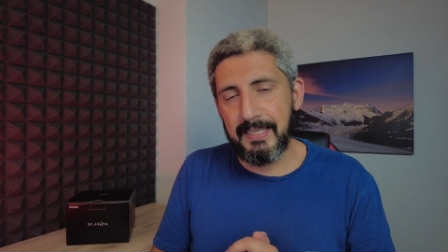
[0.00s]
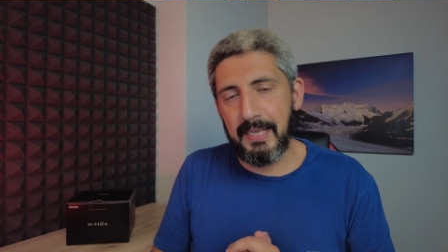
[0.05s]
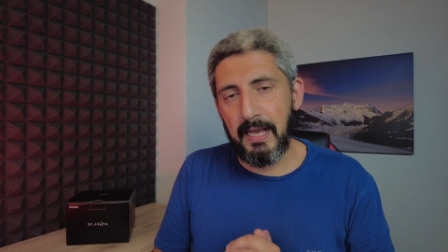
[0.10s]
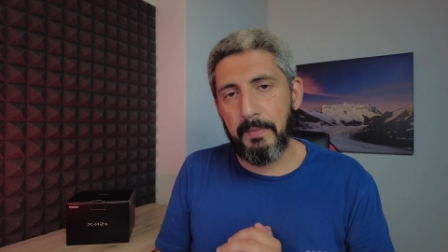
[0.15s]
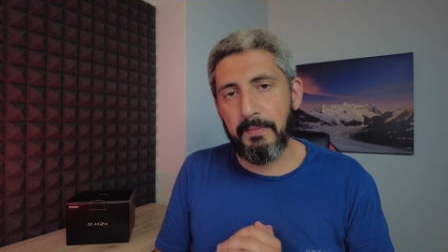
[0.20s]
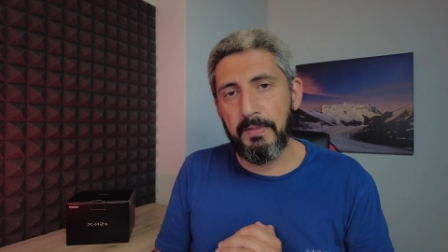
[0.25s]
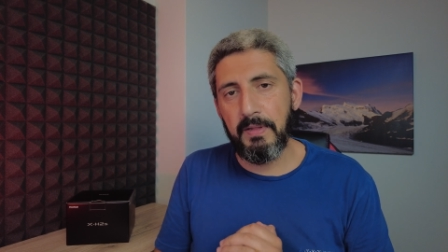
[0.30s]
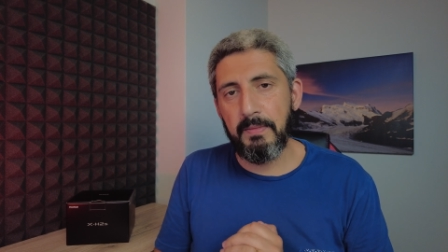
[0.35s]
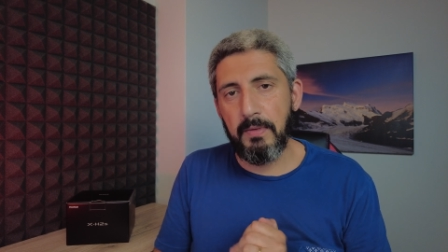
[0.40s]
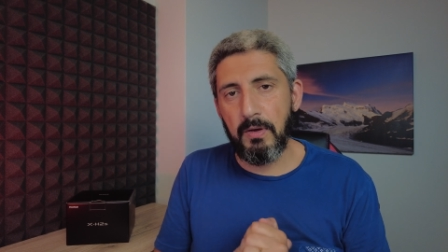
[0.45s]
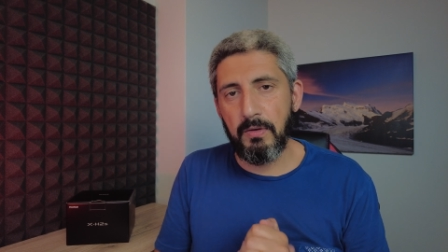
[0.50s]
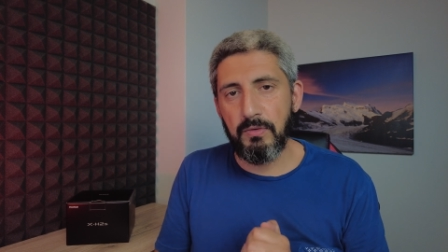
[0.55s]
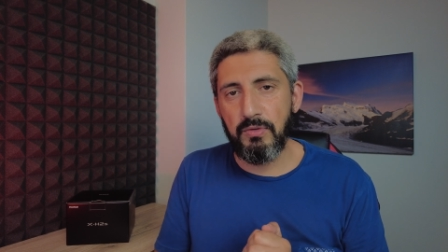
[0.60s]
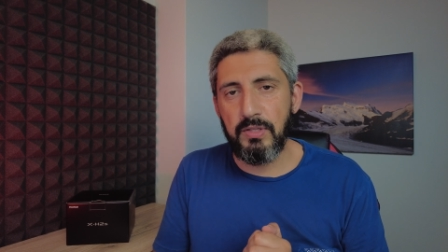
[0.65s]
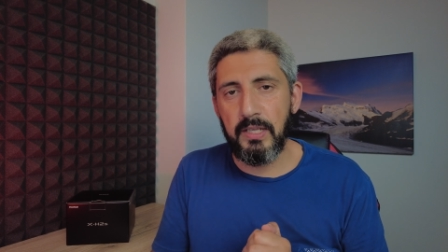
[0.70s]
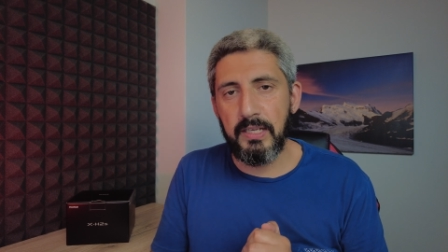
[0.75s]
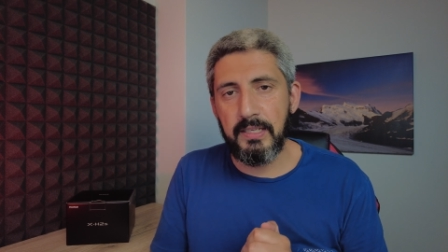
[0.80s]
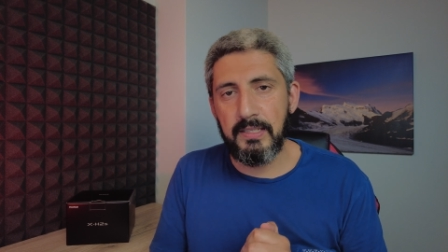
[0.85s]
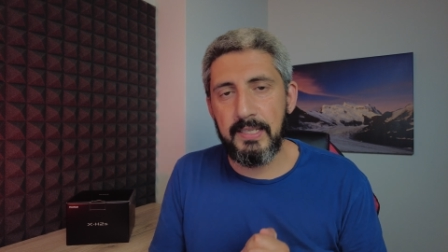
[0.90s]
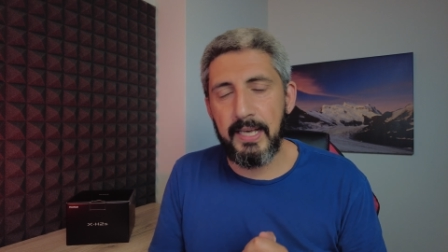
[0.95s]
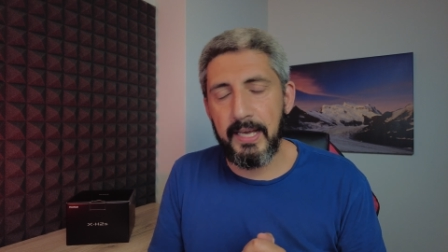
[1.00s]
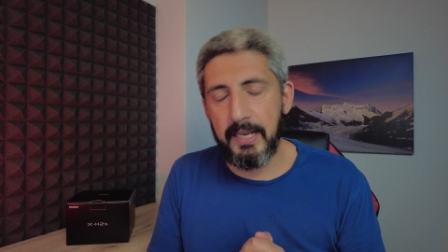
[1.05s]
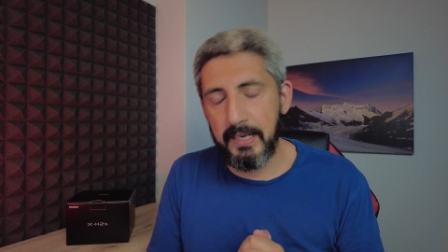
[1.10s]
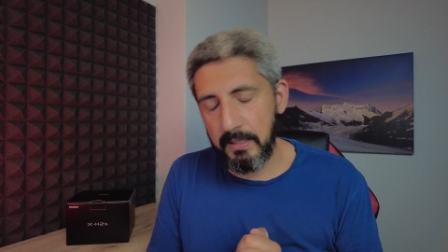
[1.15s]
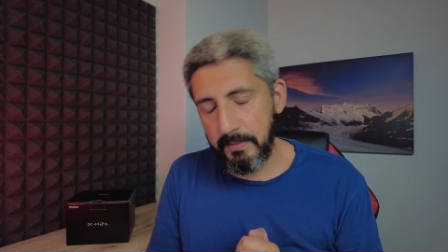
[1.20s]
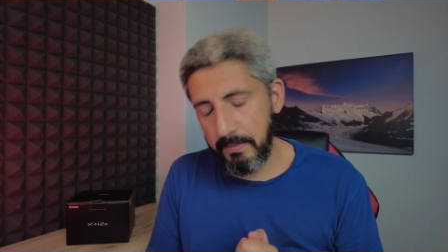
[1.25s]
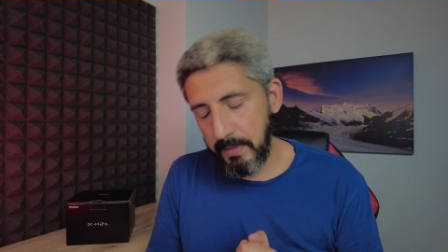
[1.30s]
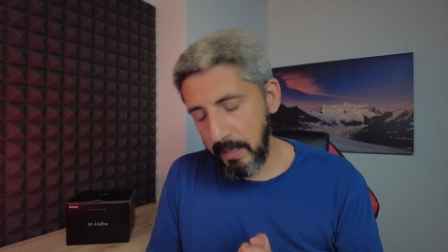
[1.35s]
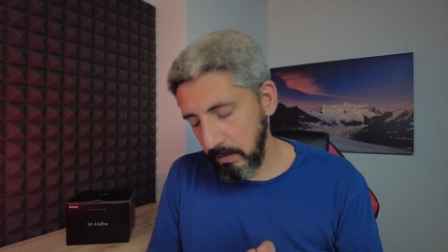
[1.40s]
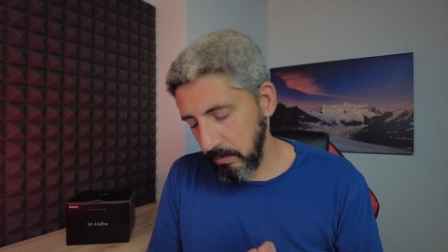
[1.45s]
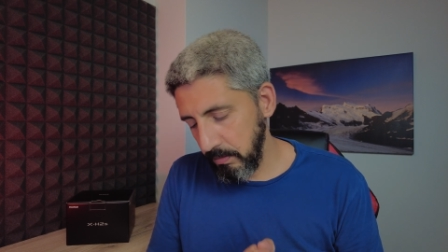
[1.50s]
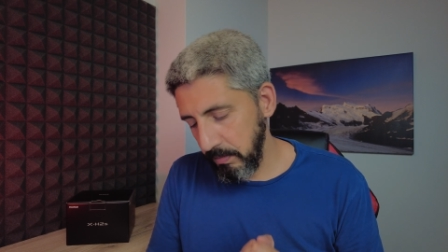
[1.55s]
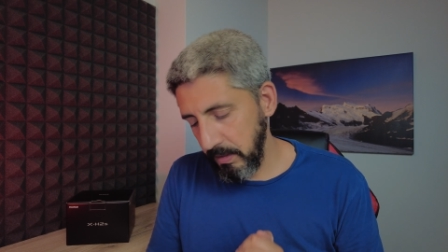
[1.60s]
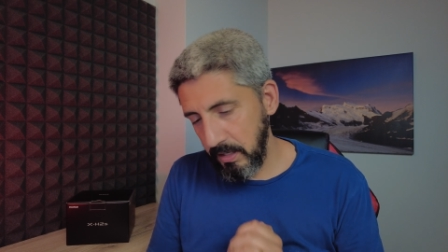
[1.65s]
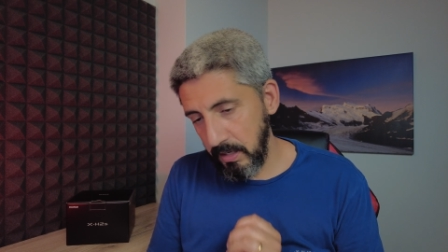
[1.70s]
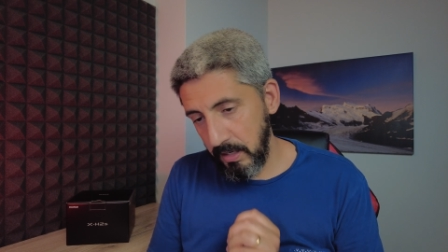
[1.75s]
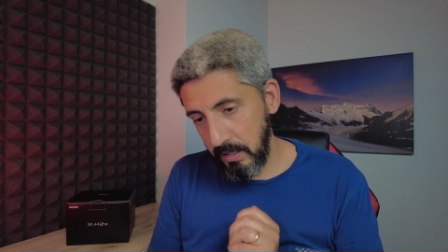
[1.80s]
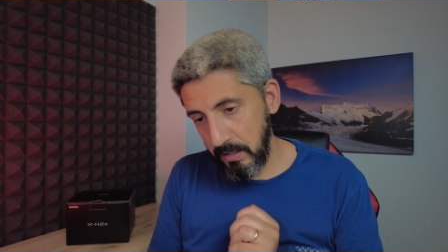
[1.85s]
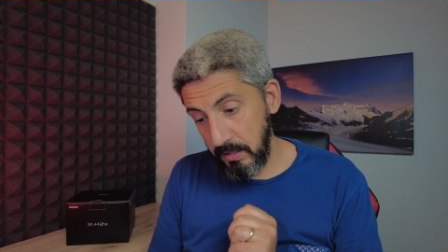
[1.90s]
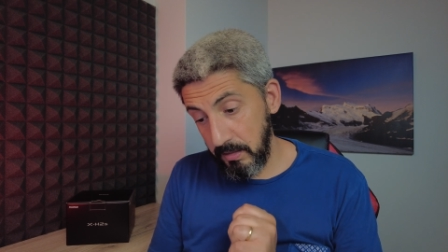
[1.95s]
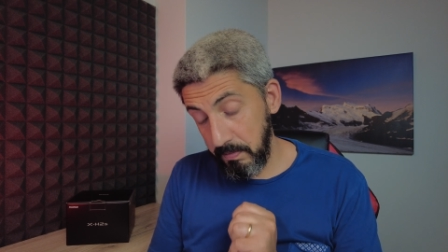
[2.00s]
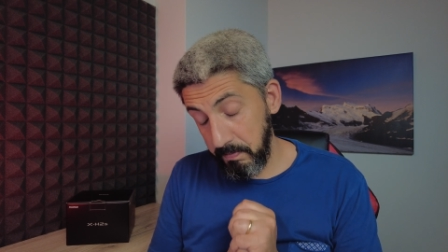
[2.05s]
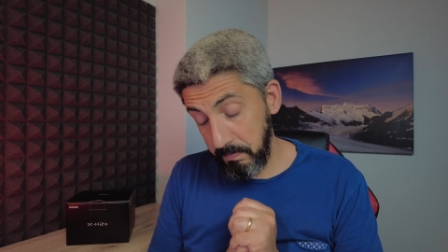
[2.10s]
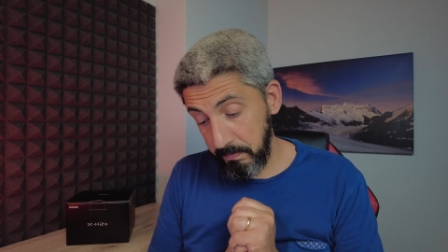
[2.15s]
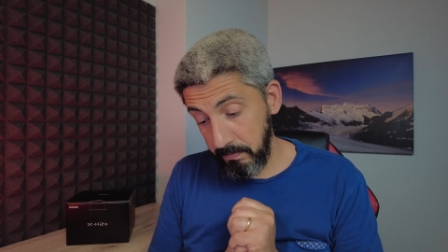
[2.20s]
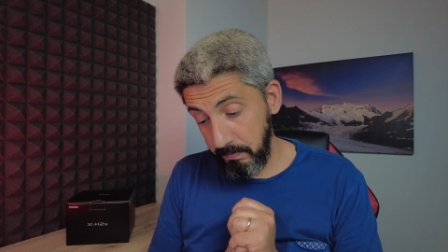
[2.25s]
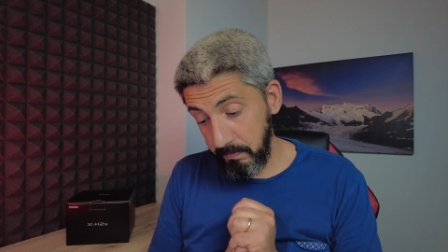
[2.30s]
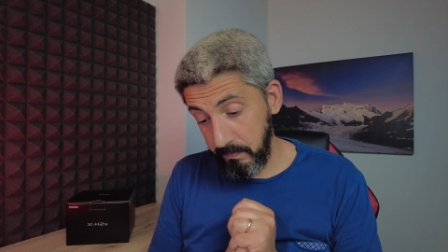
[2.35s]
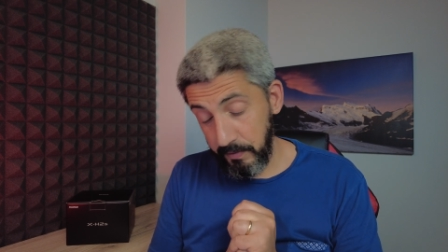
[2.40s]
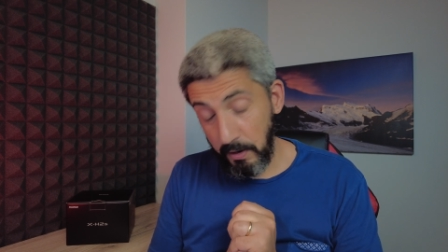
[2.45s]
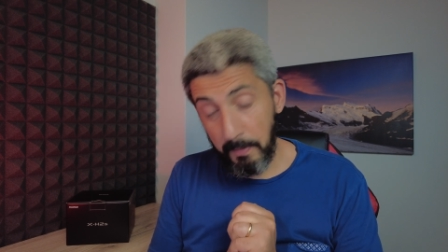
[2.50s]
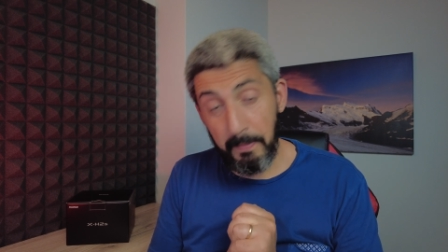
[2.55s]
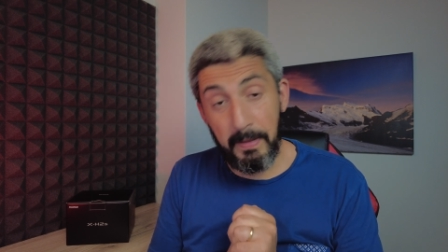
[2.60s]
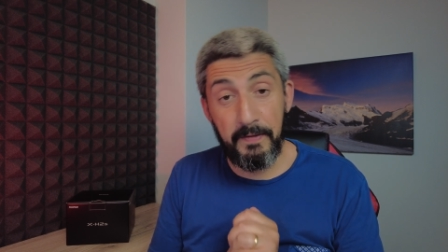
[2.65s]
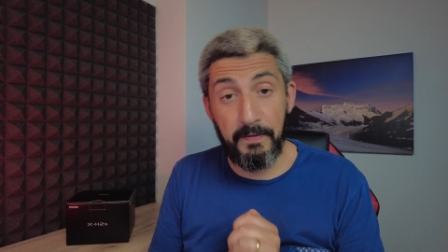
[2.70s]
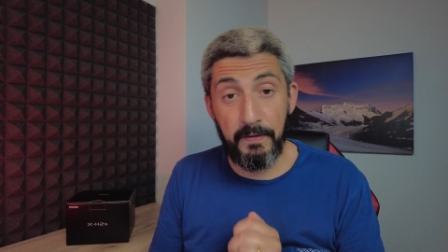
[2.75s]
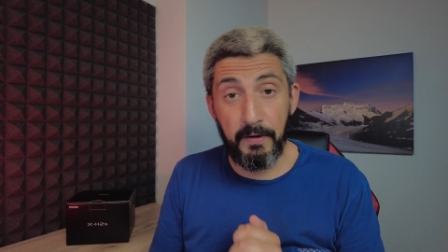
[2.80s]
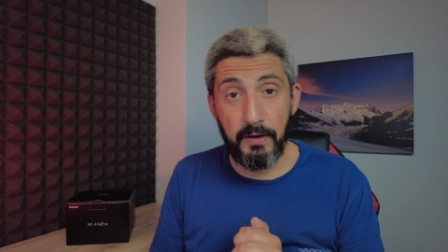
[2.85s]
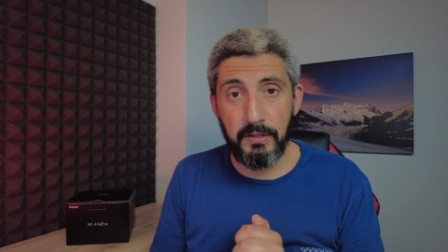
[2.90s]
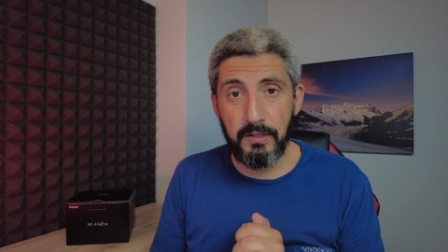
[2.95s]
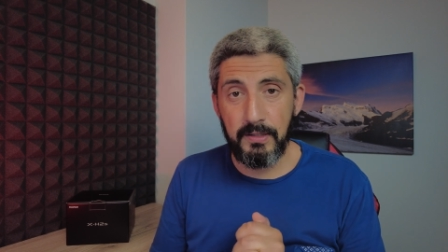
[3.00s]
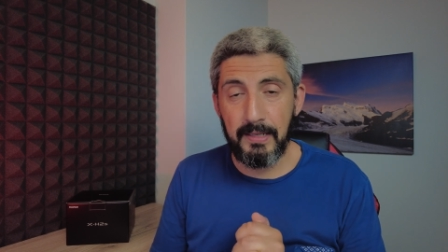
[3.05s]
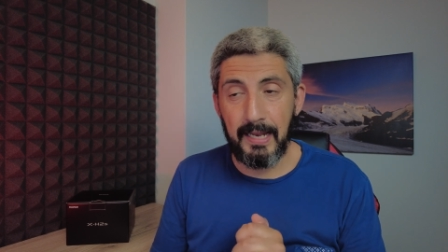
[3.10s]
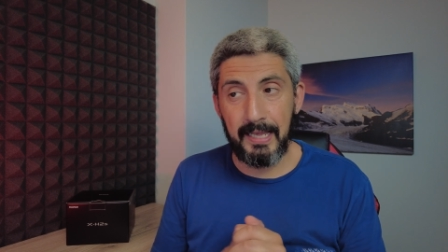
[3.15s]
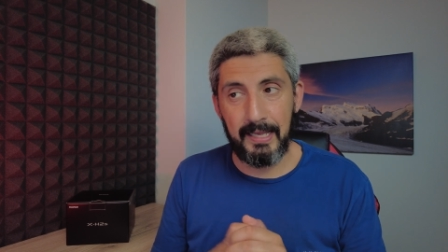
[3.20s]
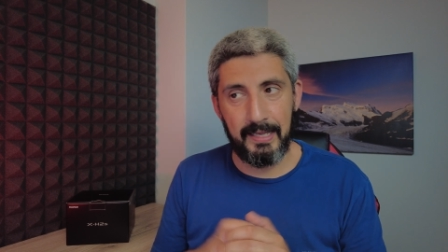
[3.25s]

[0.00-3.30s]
I'm the most excited about, because from my first,